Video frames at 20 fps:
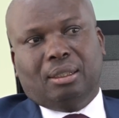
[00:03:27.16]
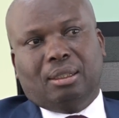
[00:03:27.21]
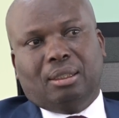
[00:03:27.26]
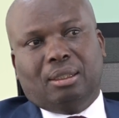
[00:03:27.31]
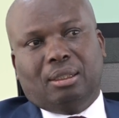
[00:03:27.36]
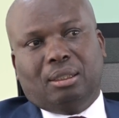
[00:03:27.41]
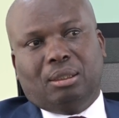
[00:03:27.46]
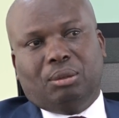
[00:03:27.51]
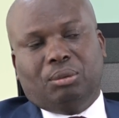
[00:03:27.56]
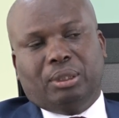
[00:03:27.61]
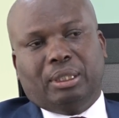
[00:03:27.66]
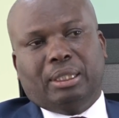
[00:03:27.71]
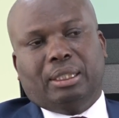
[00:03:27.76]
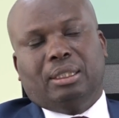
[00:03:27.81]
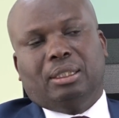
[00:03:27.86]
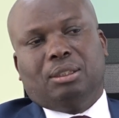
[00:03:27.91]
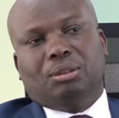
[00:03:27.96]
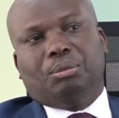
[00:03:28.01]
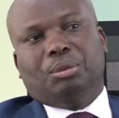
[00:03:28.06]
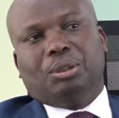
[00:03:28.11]
with
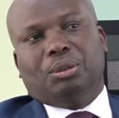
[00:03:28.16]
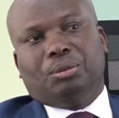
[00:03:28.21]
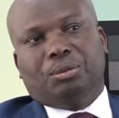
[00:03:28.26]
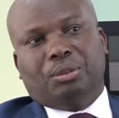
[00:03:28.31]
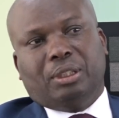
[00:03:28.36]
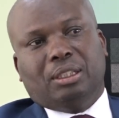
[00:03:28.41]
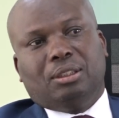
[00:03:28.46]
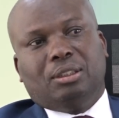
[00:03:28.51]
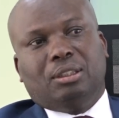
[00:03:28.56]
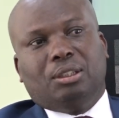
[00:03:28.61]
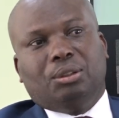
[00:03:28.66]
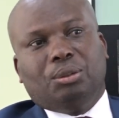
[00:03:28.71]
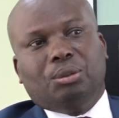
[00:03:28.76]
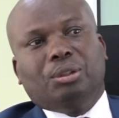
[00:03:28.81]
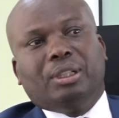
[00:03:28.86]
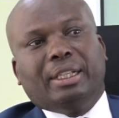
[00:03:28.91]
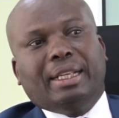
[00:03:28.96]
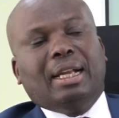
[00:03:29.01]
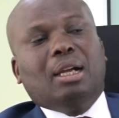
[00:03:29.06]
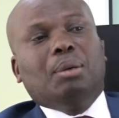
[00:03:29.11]
a little bit of a
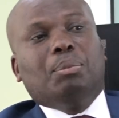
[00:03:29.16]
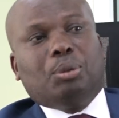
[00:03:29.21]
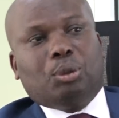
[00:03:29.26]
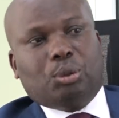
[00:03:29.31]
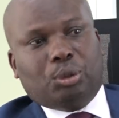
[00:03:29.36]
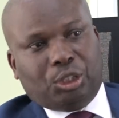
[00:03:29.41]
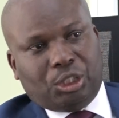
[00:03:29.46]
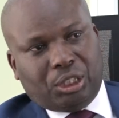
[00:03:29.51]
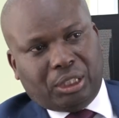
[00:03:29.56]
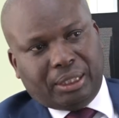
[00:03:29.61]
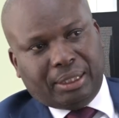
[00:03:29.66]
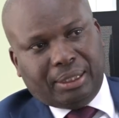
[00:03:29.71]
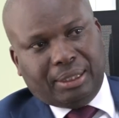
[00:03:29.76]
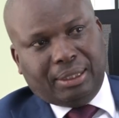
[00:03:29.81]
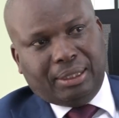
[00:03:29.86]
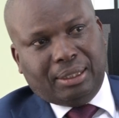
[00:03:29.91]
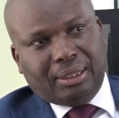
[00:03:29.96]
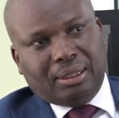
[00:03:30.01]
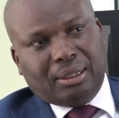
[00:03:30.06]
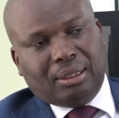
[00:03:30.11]
theory approach
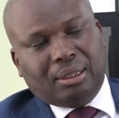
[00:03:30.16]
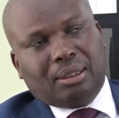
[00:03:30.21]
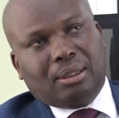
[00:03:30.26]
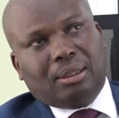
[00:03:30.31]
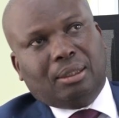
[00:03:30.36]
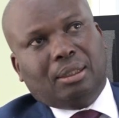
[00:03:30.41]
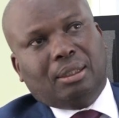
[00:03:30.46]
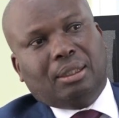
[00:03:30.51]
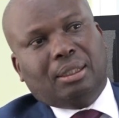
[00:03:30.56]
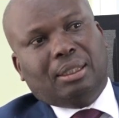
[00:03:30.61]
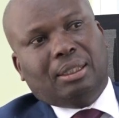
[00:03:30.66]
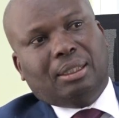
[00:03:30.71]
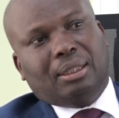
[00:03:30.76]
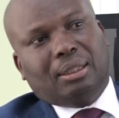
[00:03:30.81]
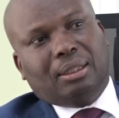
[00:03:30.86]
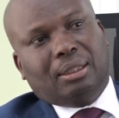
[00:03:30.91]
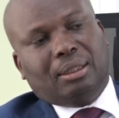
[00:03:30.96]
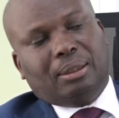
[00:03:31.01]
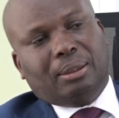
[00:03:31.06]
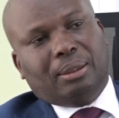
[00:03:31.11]

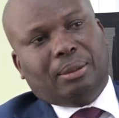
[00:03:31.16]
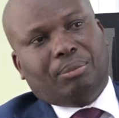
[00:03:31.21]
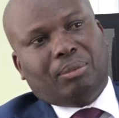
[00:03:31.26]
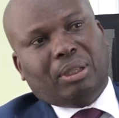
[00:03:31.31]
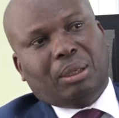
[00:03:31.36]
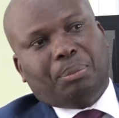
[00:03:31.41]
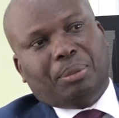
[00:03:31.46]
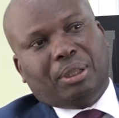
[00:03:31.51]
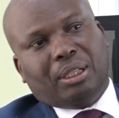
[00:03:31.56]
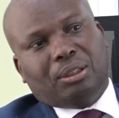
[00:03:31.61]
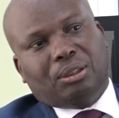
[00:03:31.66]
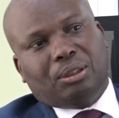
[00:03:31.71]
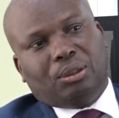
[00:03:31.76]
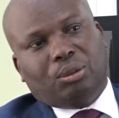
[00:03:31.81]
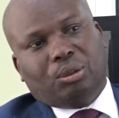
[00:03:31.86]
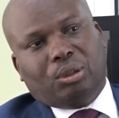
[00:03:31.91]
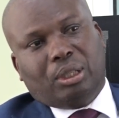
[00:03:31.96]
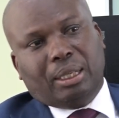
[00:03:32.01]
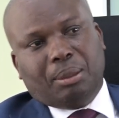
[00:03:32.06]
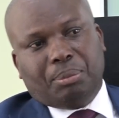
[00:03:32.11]
than a
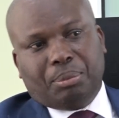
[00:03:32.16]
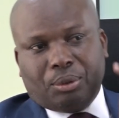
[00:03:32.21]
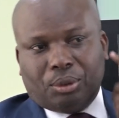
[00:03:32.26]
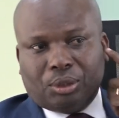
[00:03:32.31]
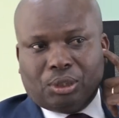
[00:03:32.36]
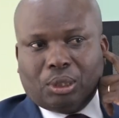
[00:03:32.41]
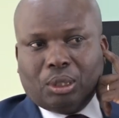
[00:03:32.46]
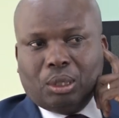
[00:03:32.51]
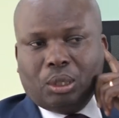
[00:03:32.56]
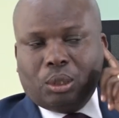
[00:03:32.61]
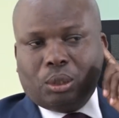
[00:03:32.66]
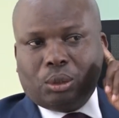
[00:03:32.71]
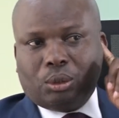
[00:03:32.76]
practical approach.